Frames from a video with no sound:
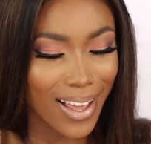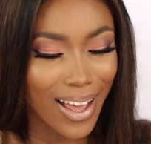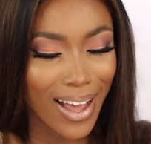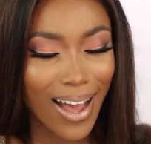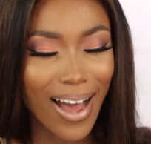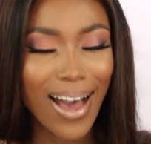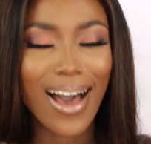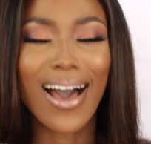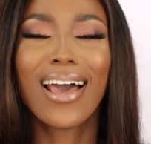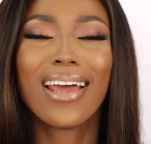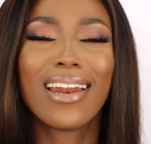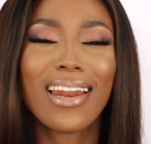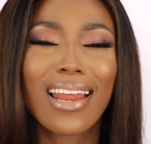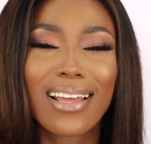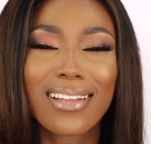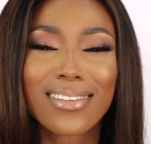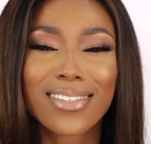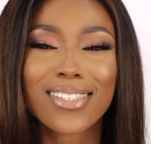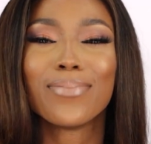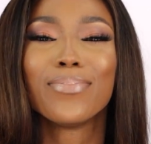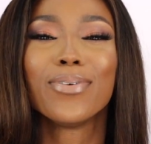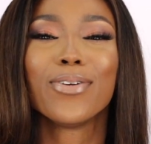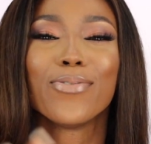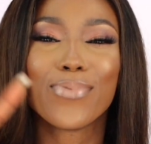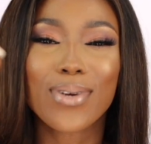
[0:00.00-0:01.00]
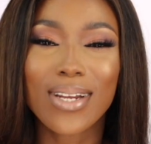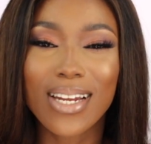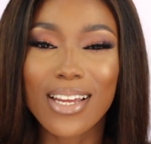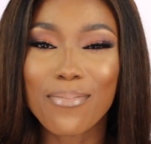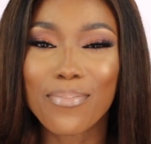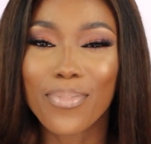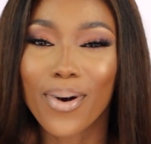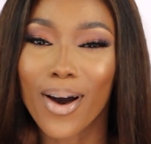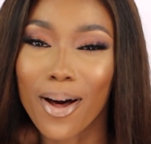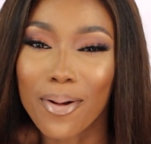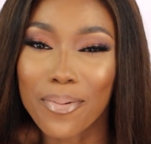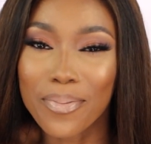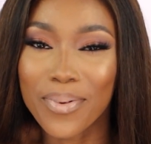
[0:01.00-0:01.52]
highlight to be really
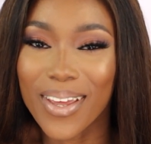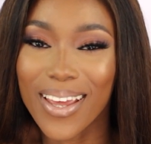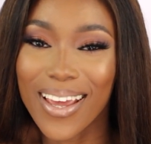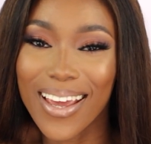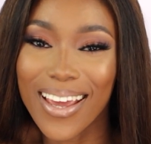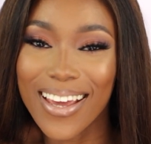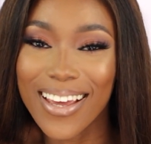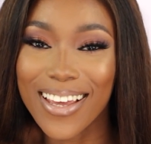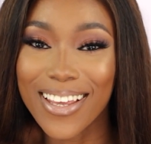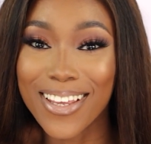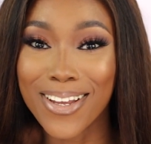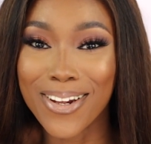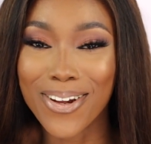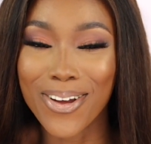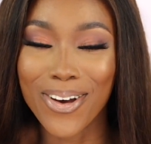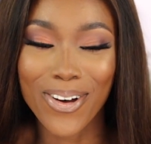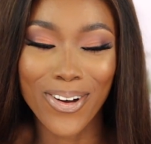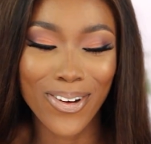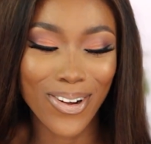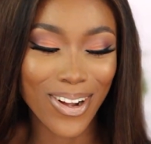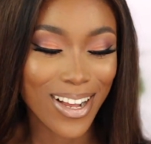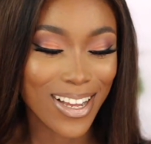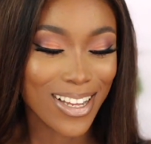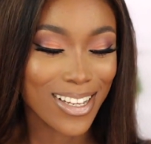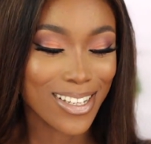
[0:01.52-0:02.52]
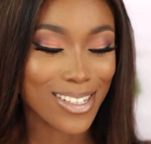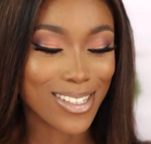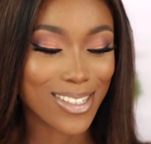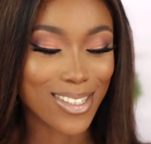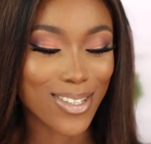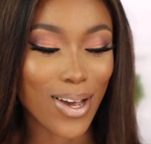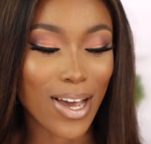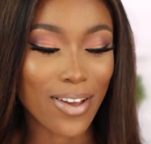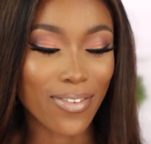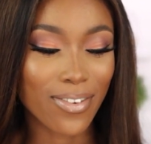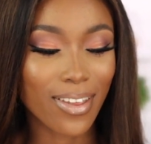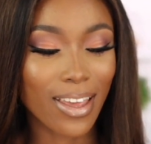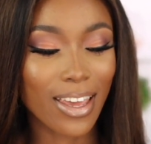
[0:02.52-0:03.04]
popping, you know,
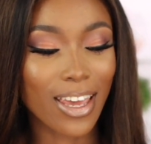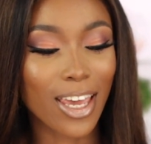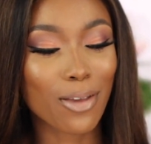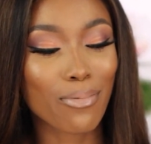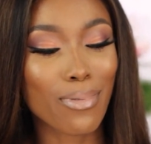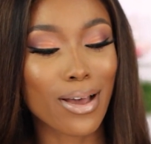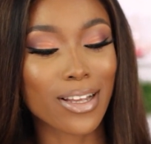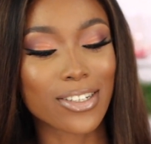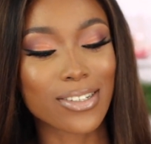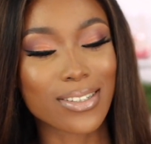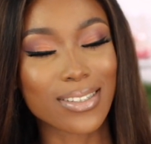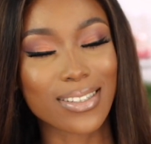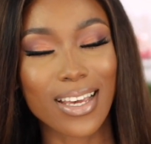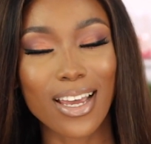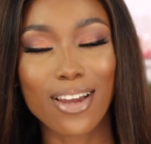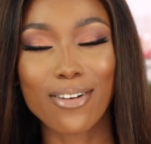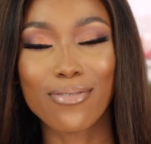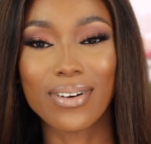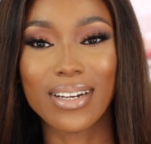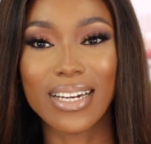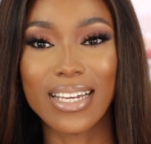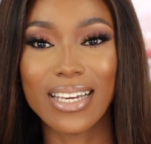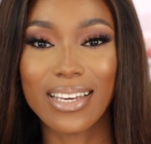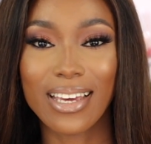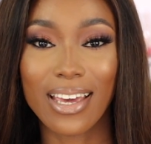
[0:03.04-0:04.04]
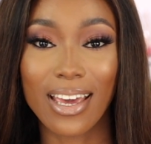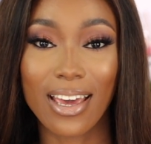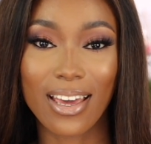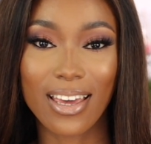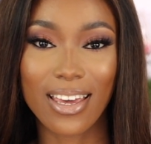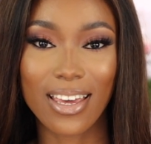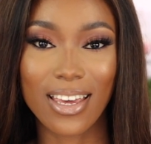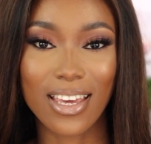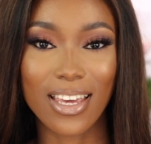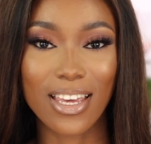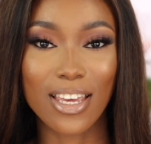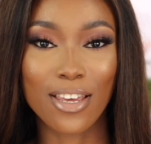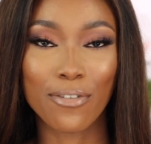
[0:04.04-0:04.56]
so I feel like it might just get really
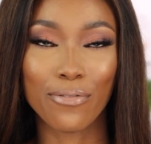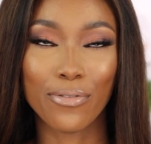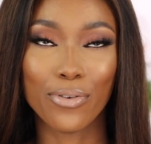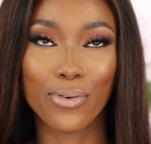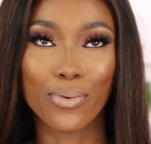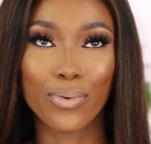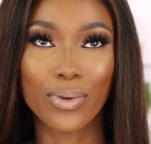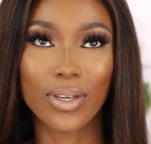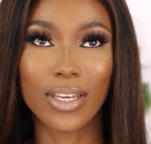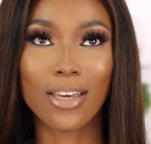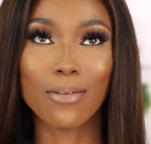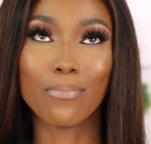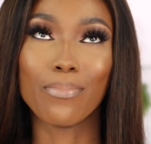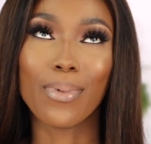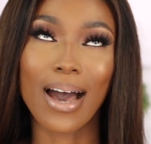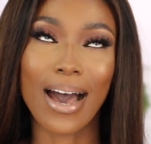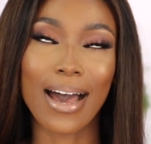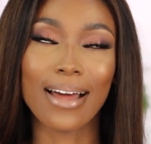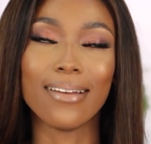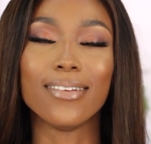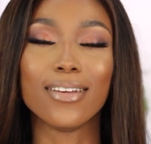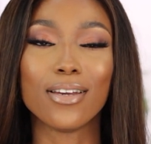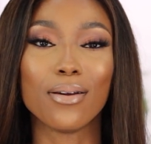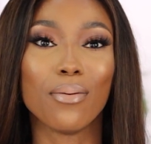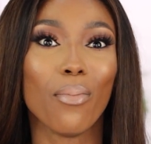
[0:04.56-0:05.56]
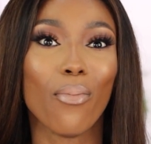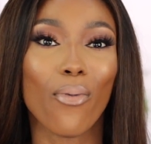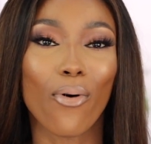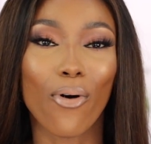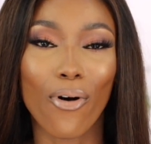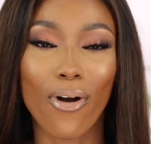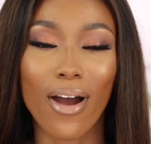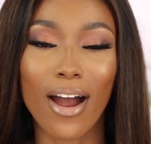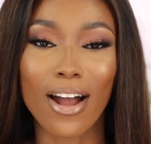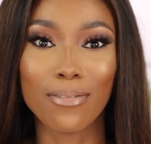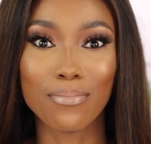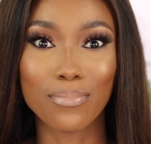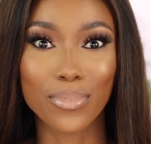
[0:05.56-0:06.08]
cakey if you keep adding
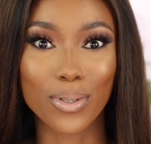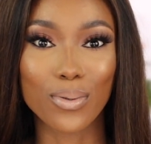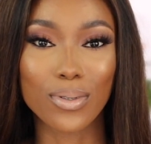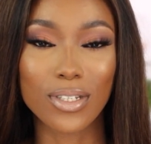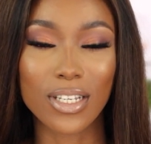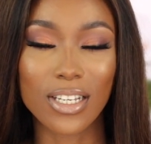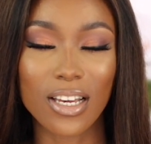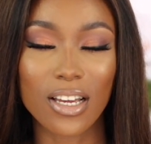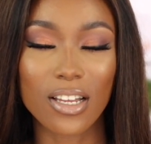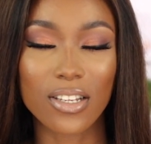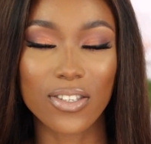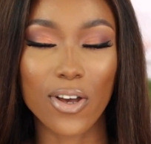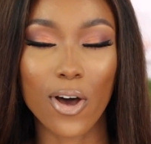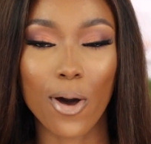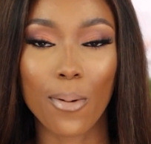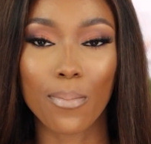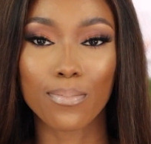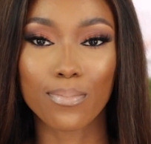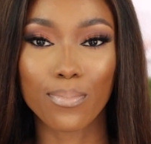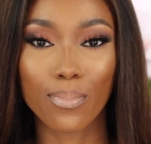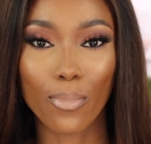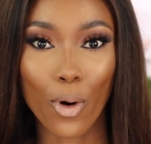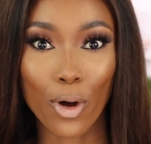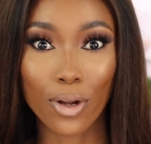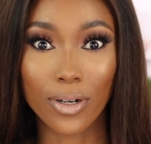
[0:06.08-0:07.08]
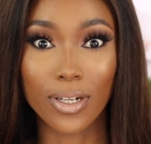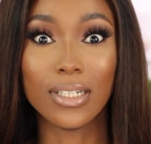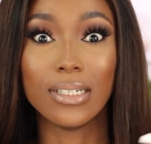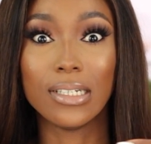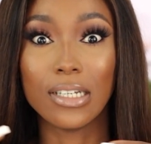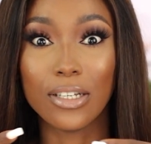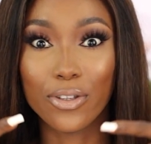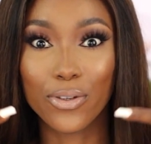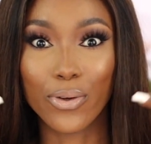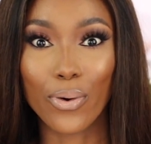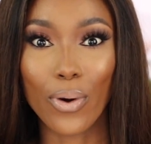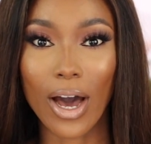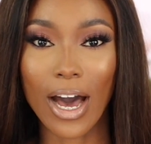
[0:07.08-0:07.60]
more and building it up
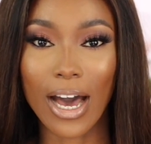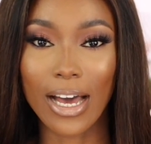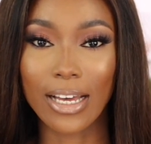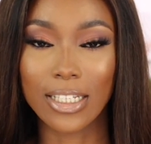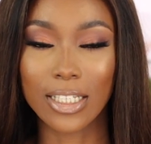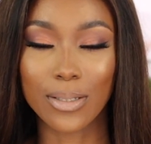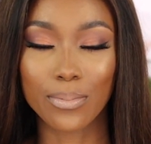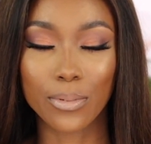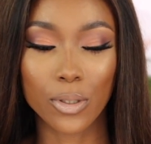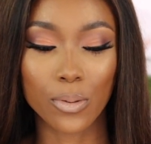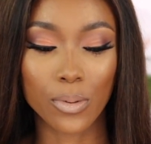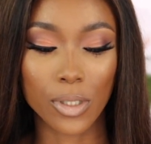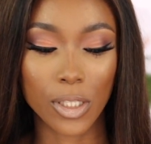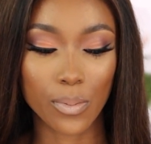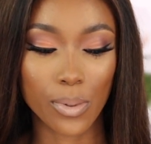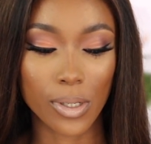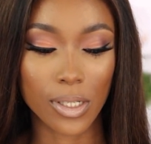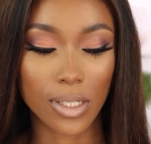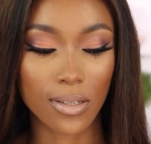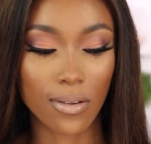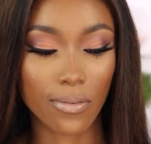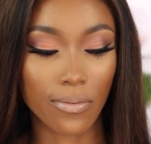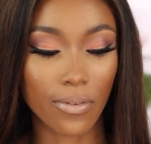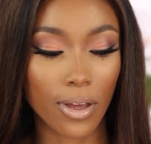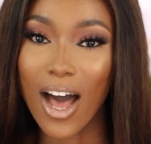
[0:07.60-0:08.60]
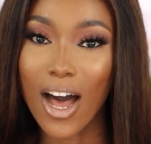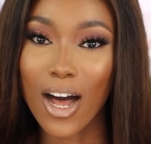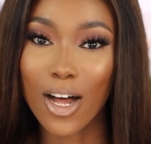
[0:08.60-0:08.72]
underneath your eyes, to be specific.